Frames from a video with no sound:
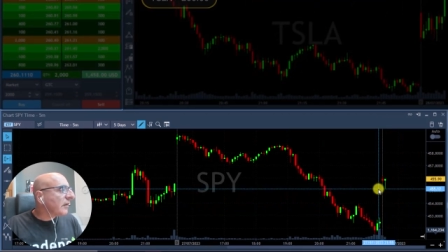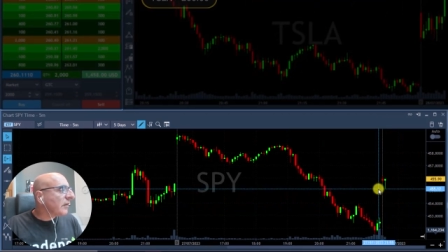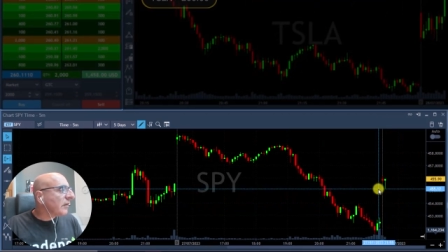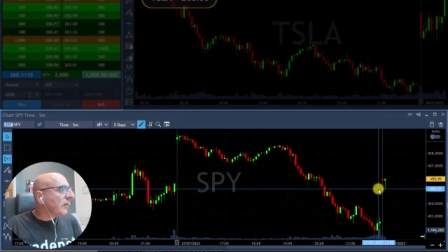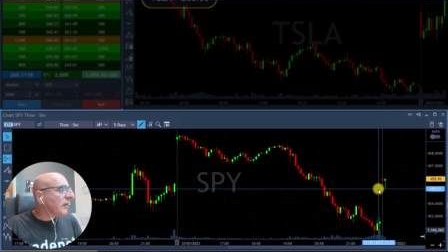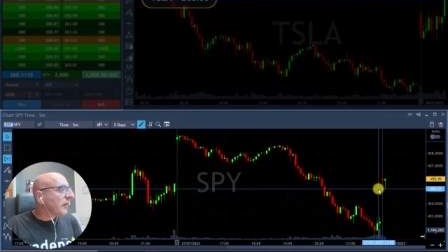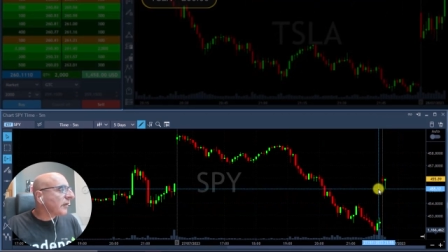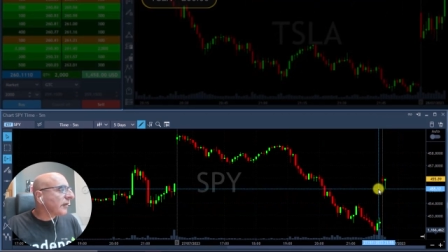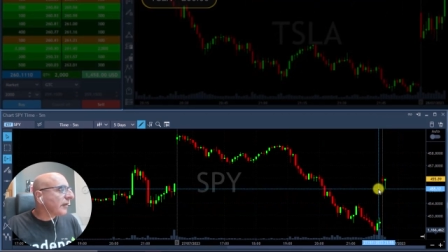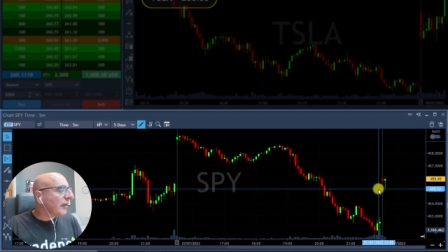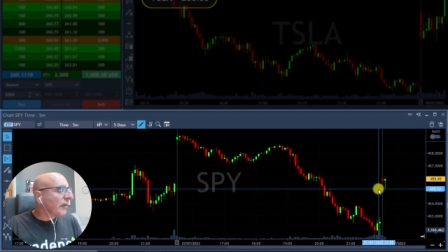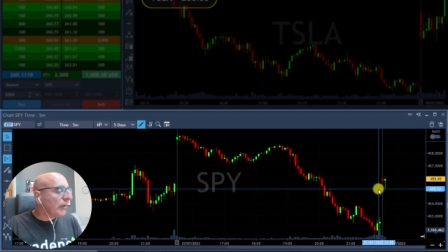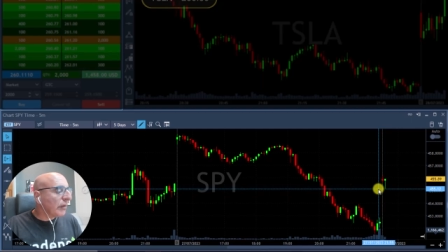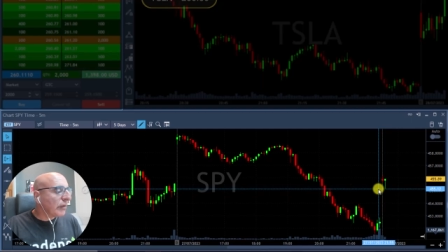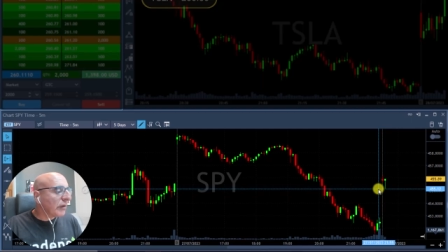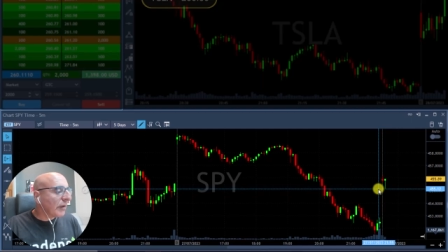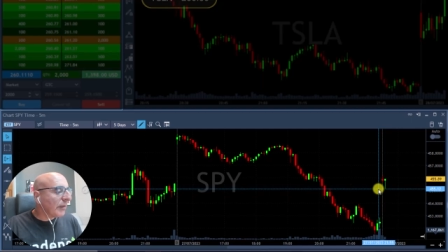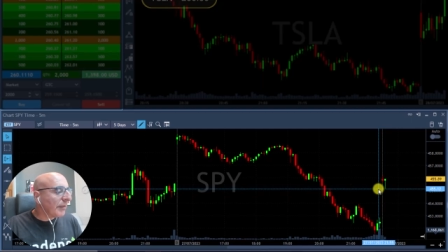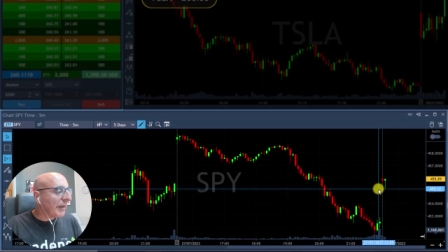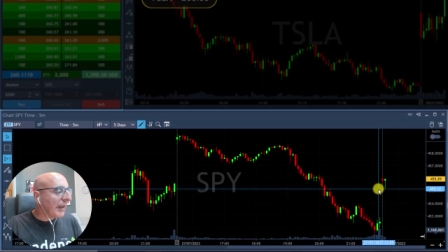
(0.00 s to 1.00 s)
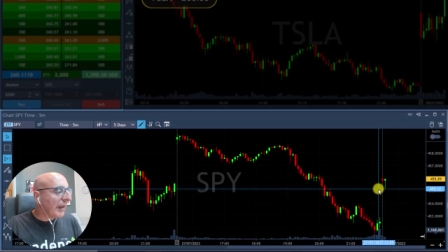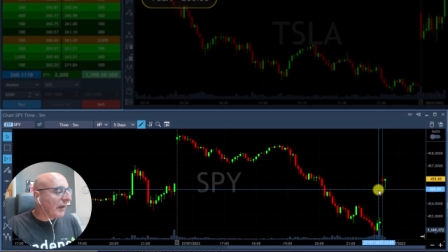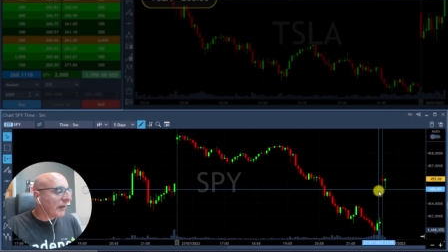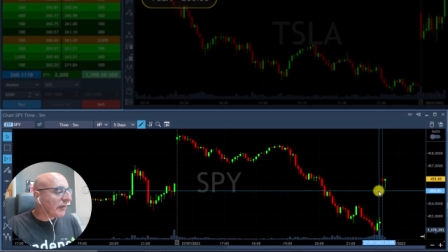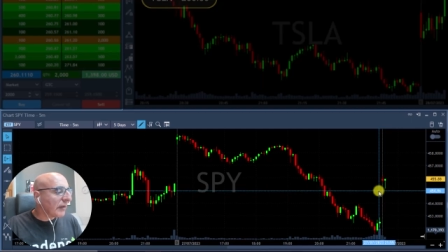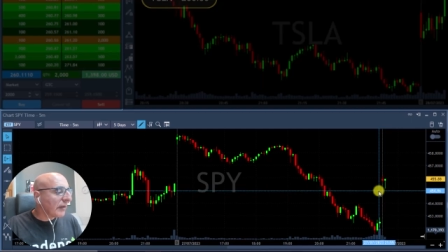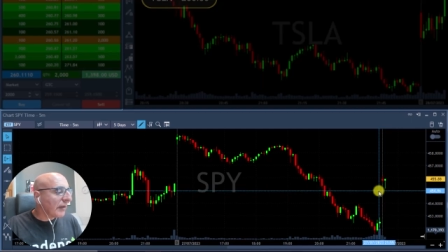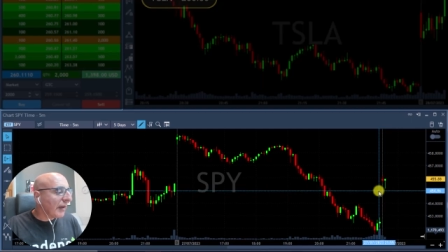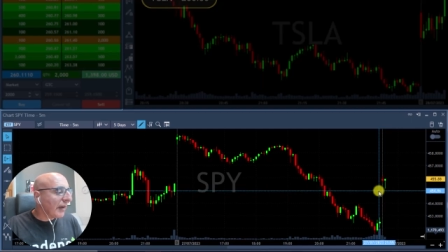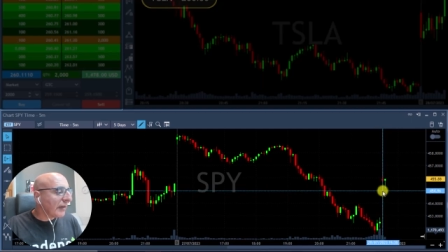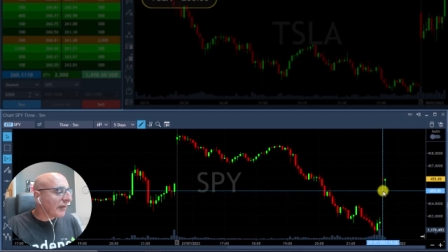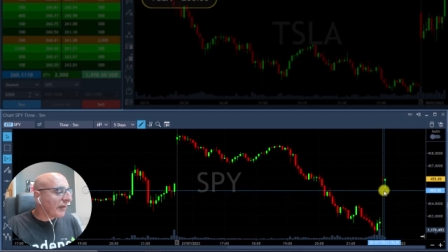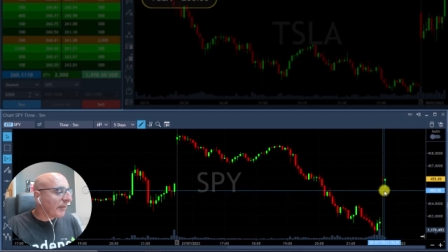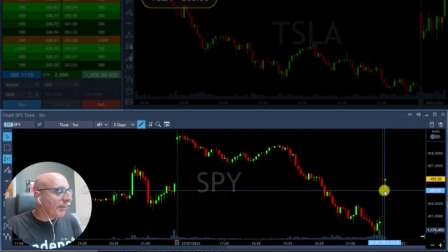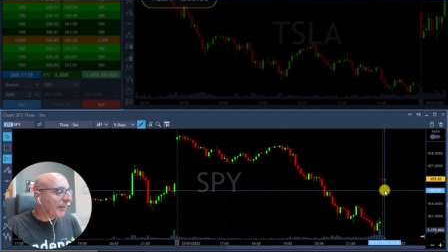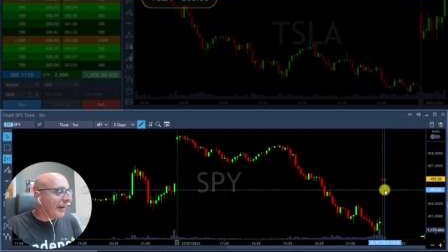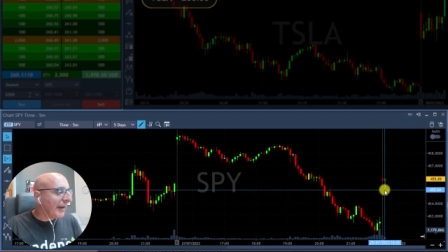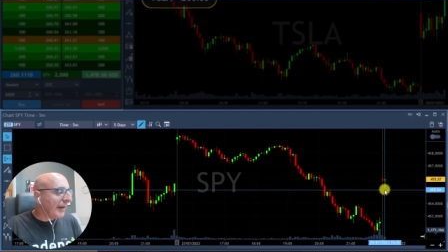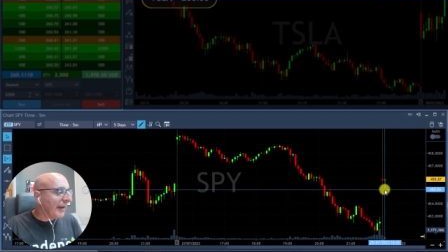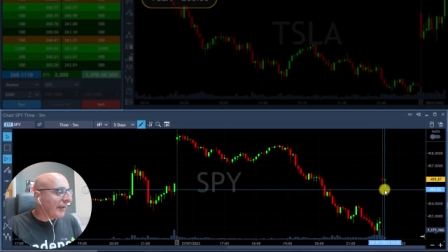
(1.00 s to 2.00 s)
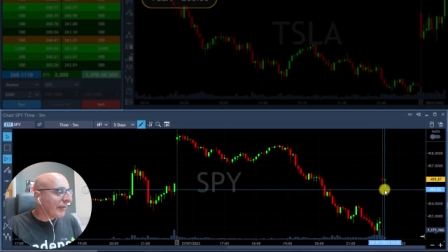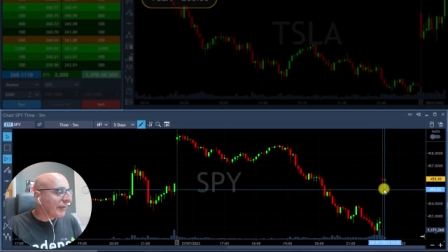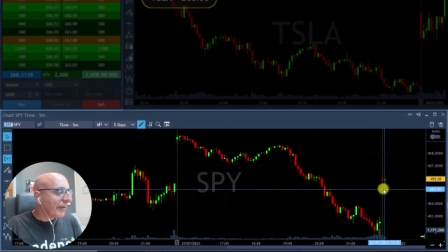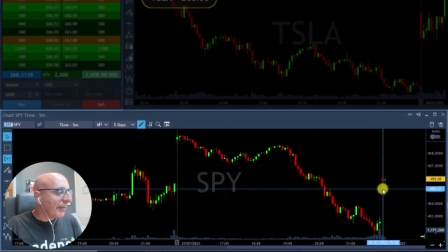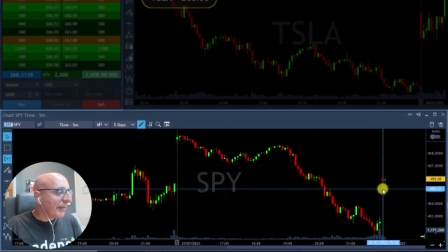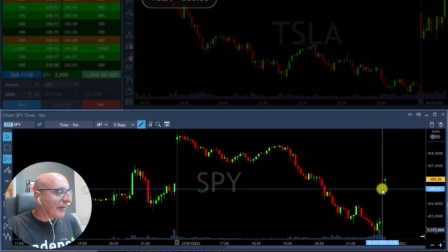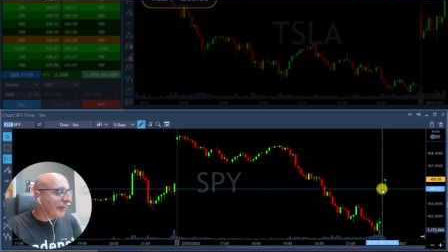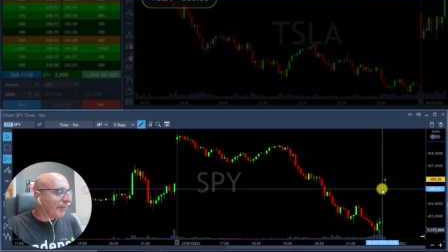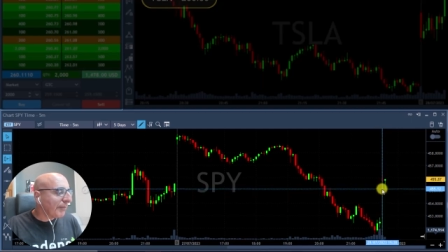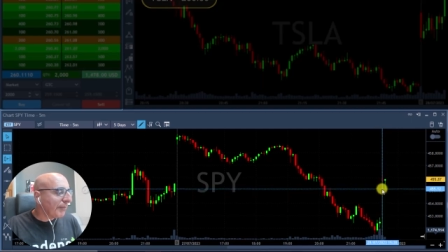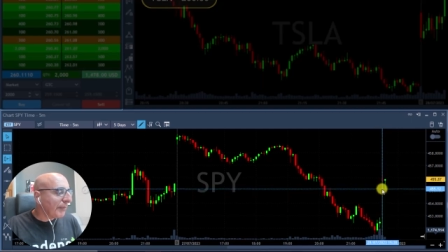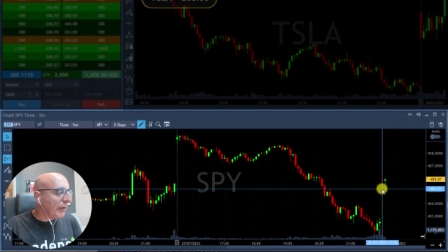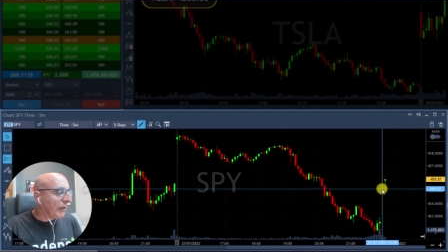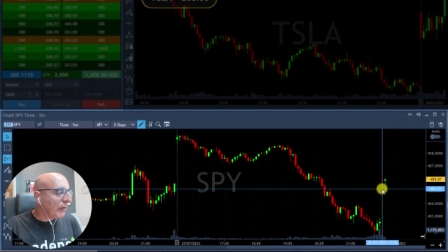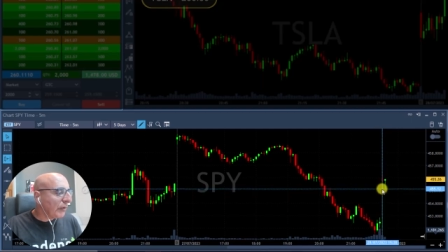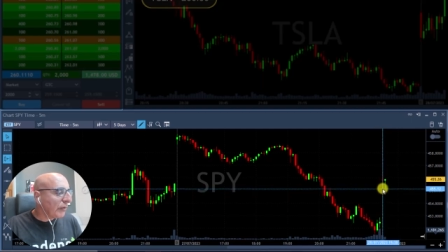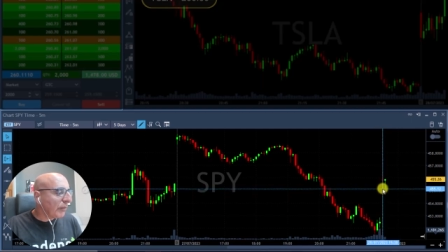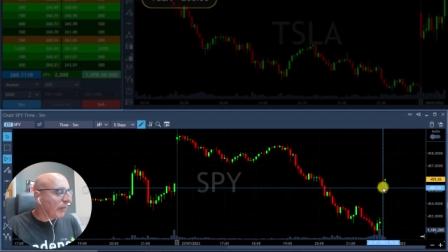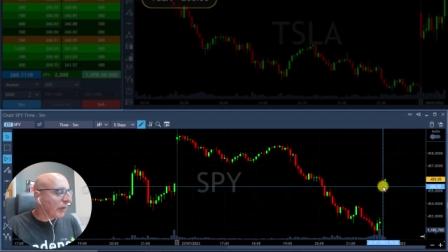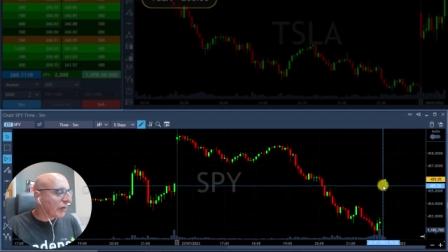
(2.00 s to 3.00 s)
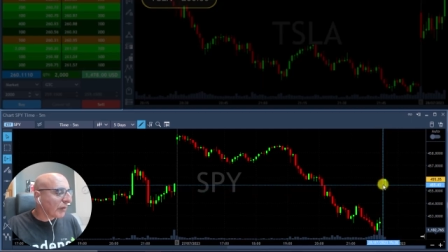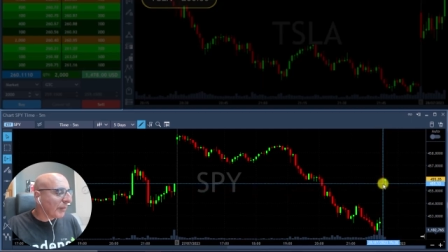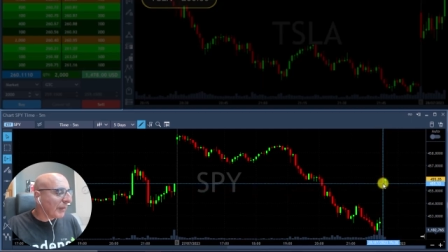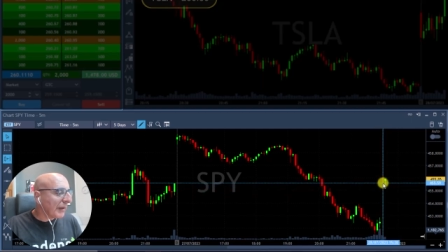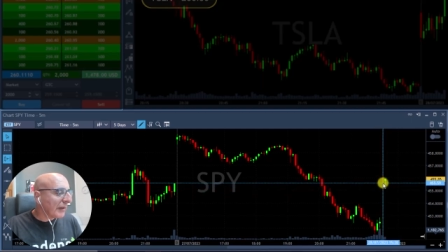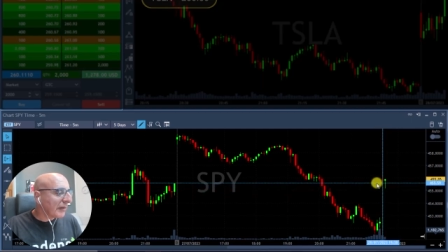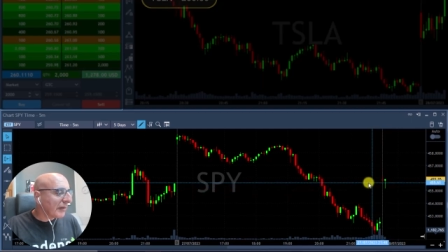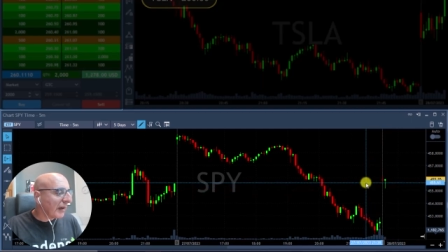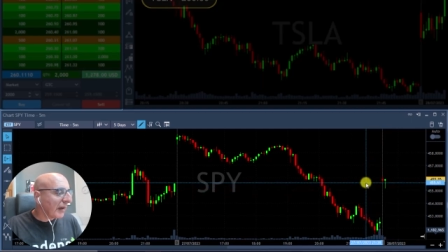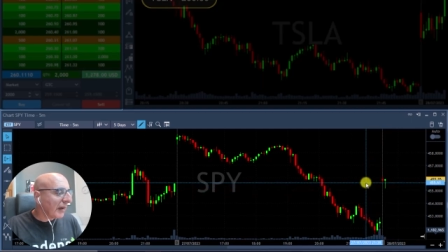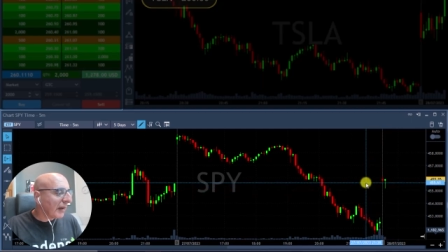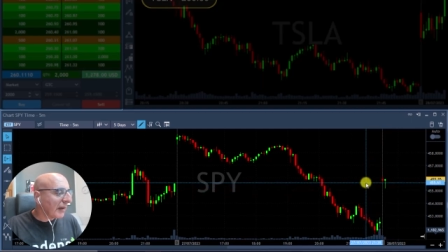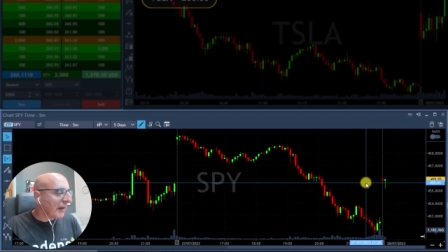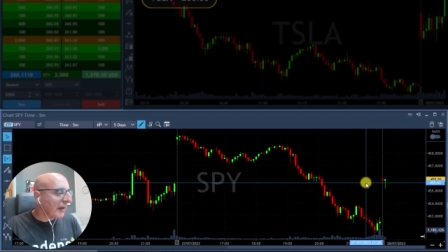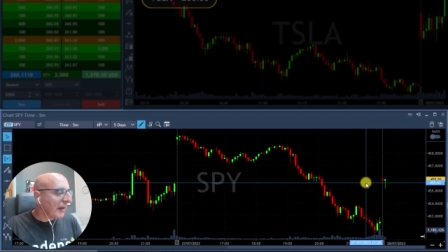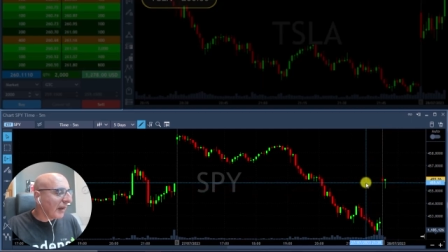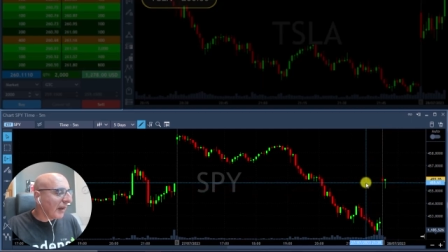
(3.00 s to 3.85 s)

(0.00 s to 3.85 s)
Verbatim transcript: which is a good combination, the S&P left a huge bottoming tail